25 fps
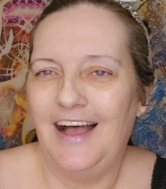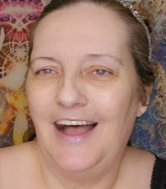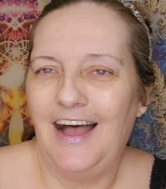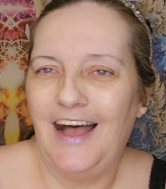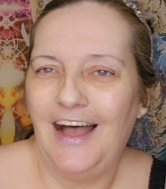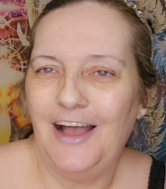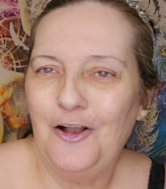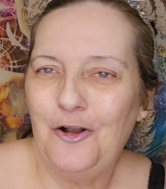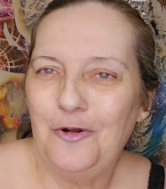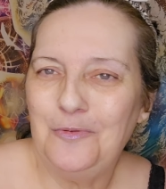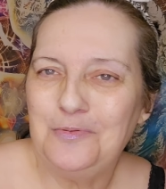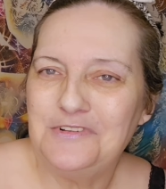
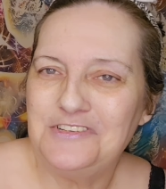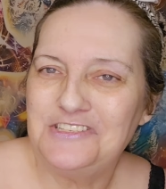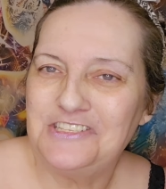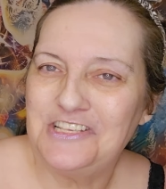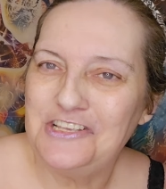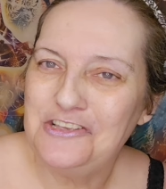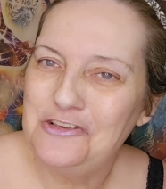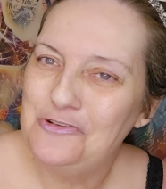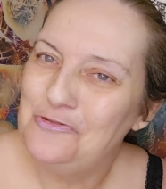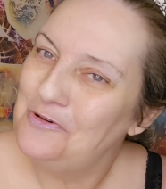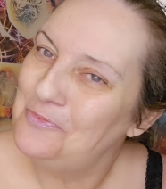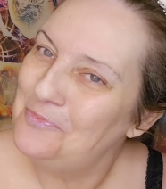I hope to
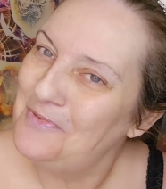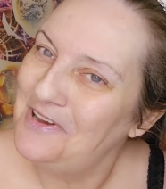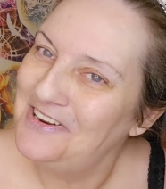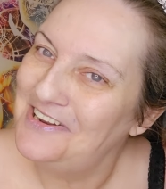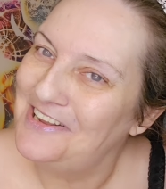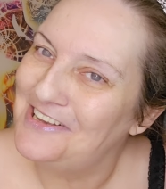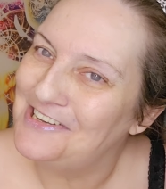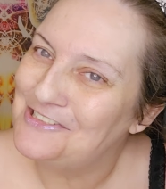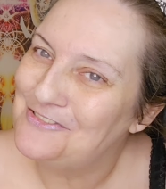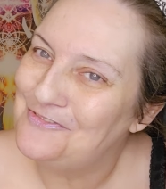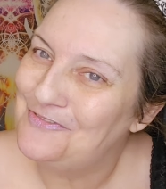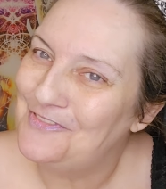see you in my
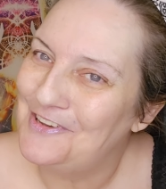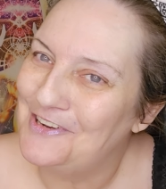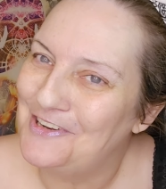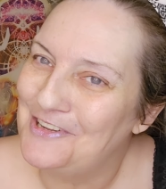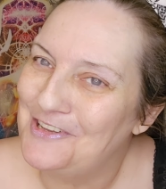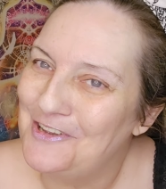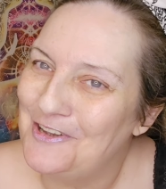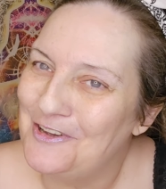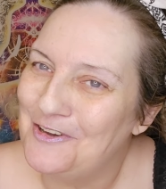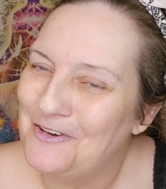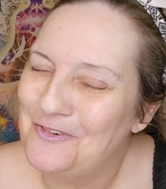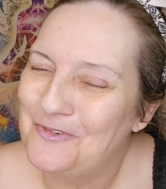next
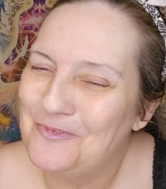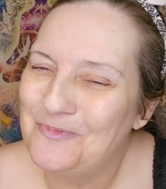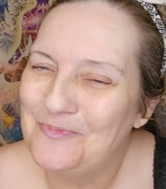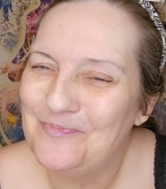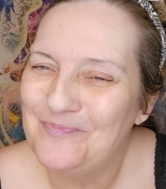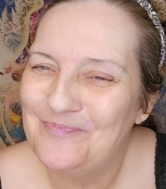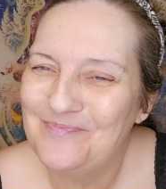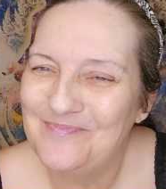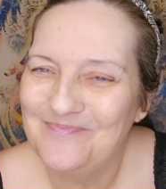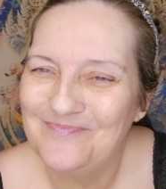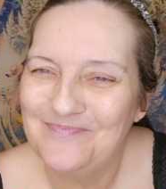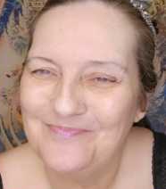video.
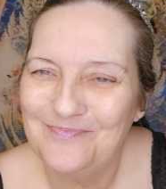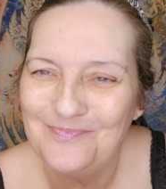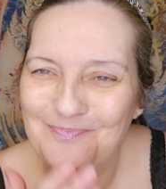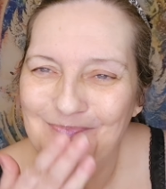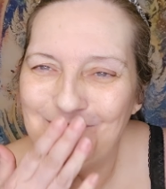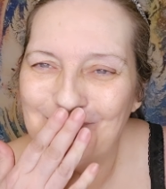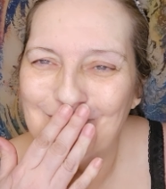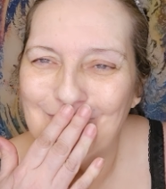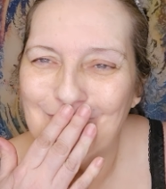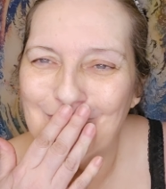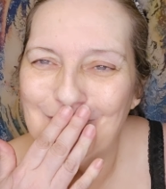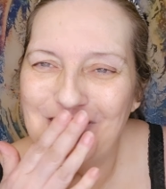
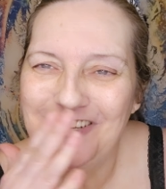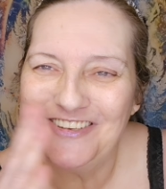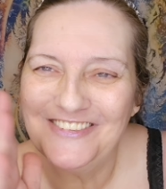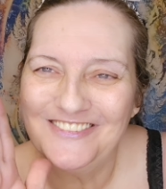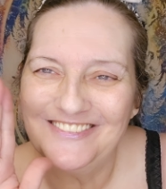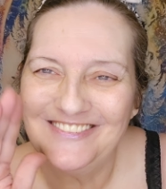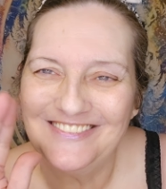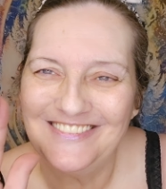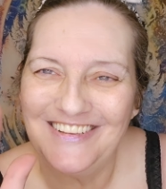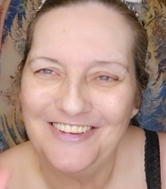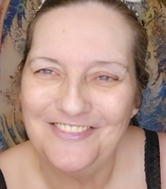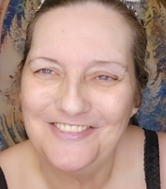Mm,
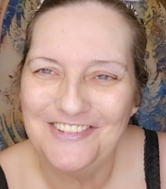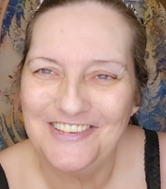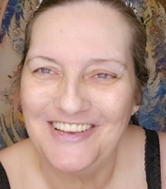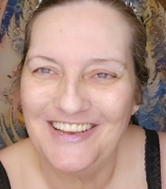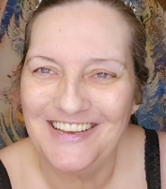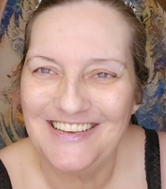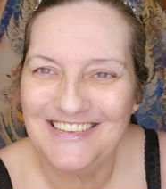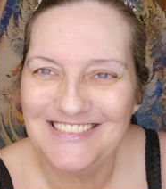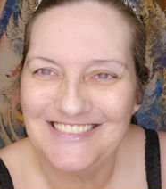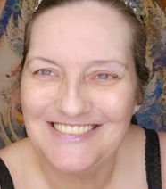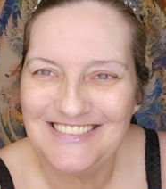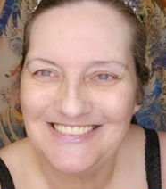love you
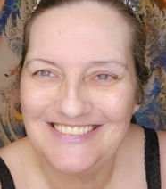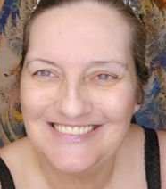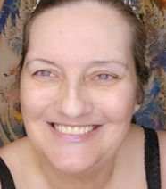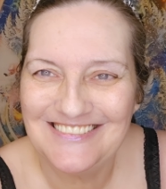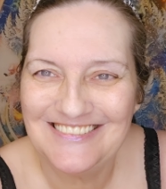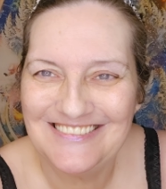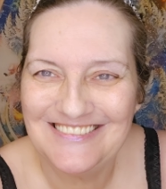guys.